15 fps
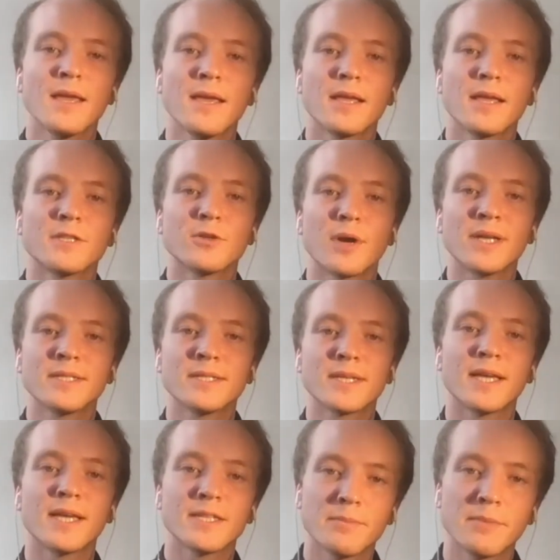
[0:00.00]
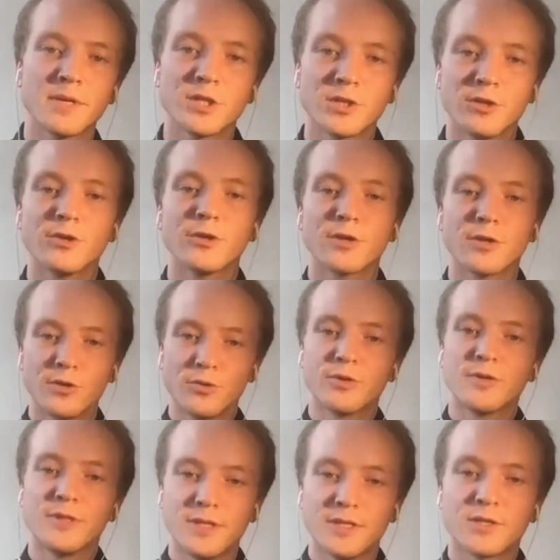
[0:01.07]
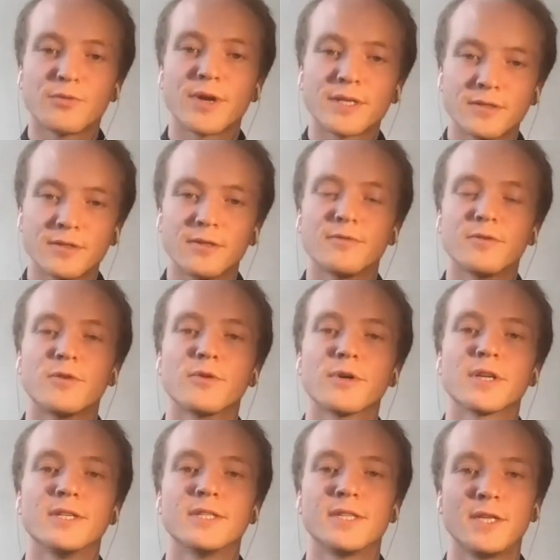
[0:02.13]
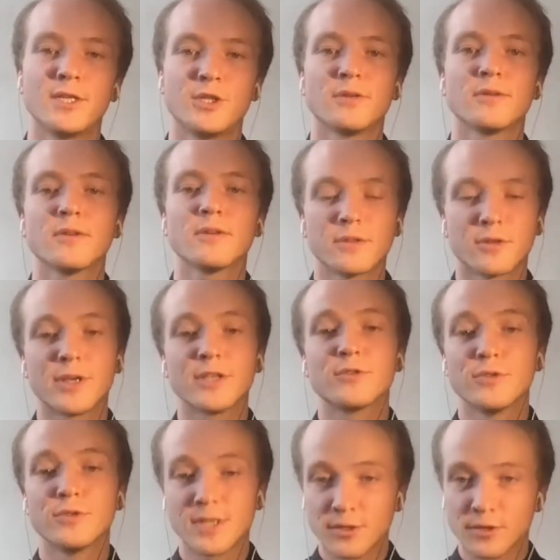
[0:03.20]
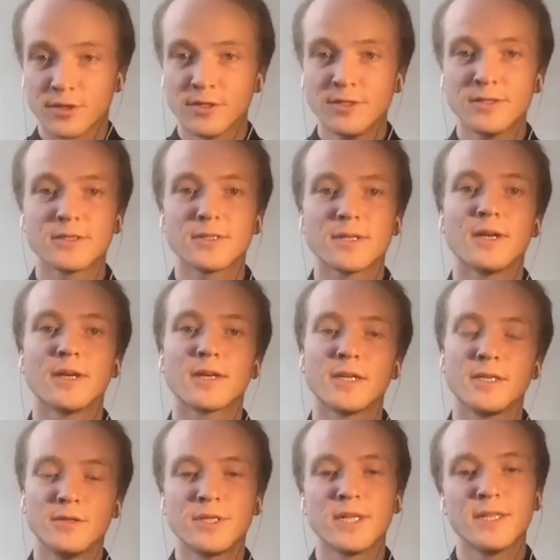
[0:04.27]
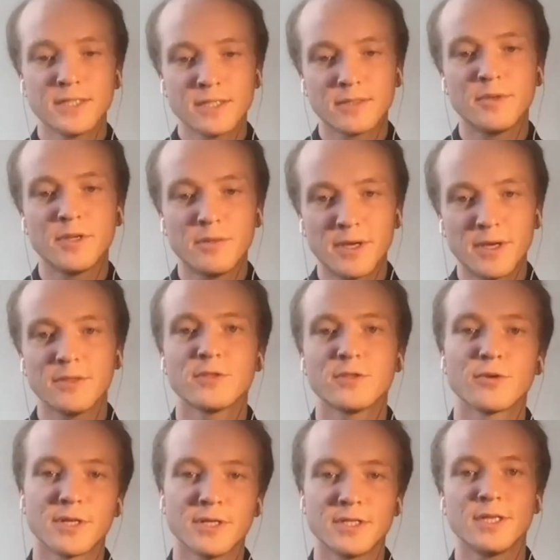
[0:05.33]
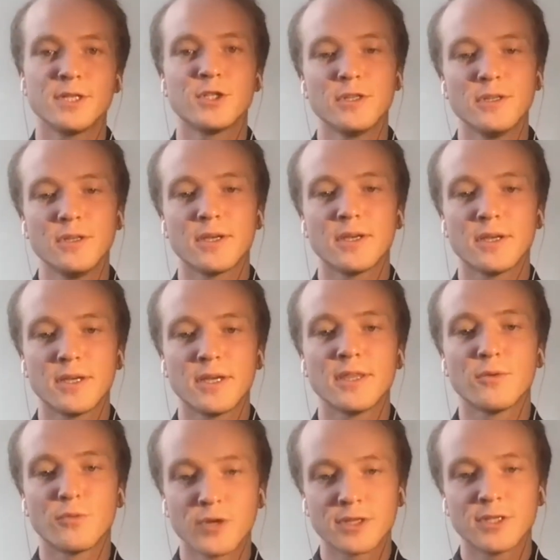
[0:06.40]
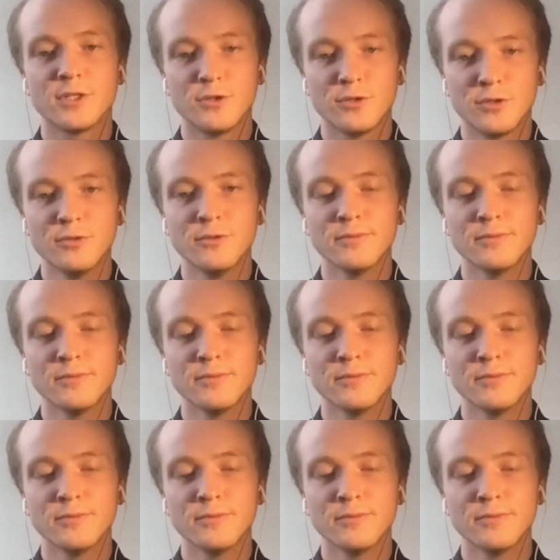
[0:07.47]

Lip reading: So as I mentioned earlier, you are the director of an organization called Grassroots Al-Quds. Can you tell us a bit about this organization and the work that you do?